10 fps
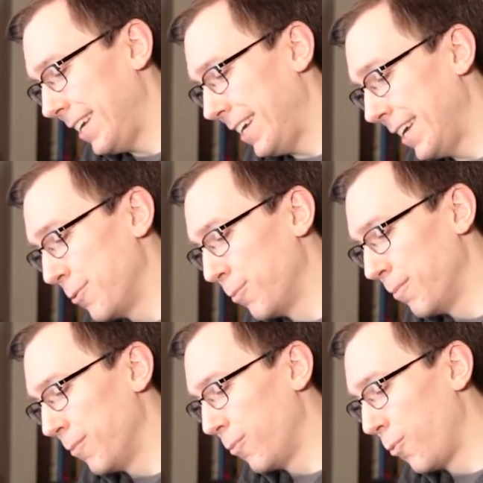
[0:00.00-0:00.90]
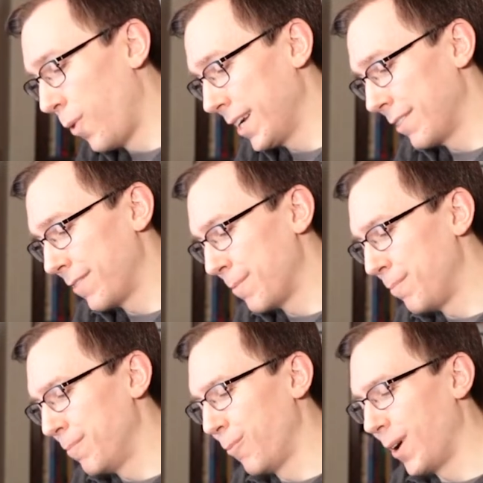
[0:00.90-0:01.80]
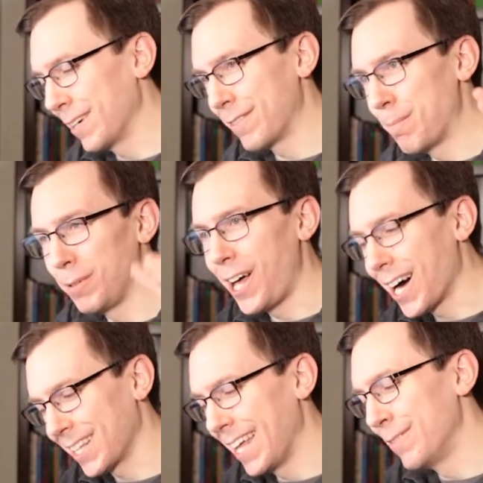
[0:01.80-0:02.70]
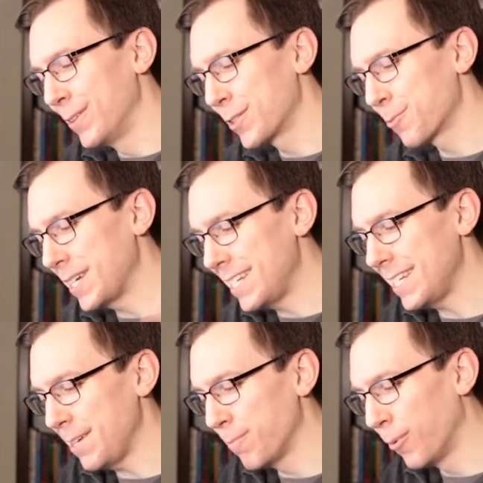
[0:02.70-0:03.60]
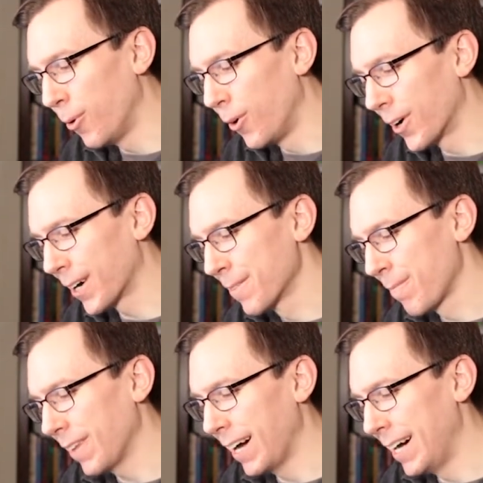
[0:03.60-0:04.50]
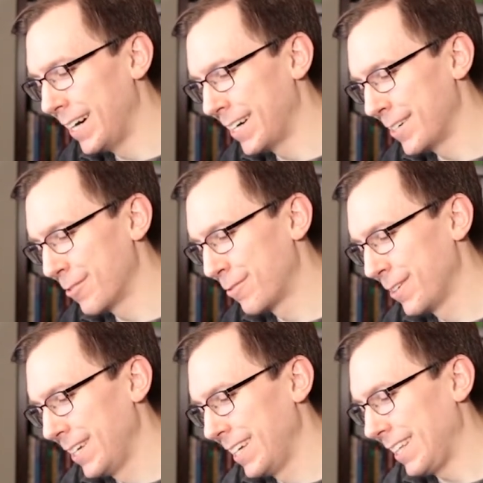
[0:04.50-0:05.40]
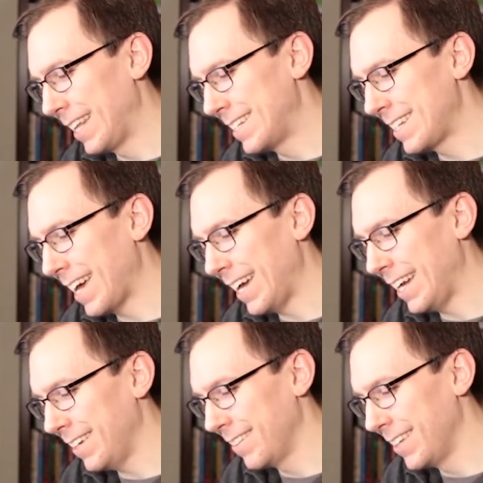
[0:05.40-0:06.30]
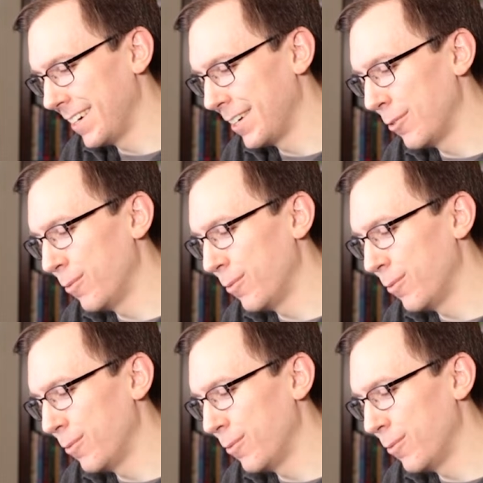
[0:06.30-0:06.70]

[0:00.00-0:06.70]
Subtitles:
in one of the block levels we see more of, let's say, the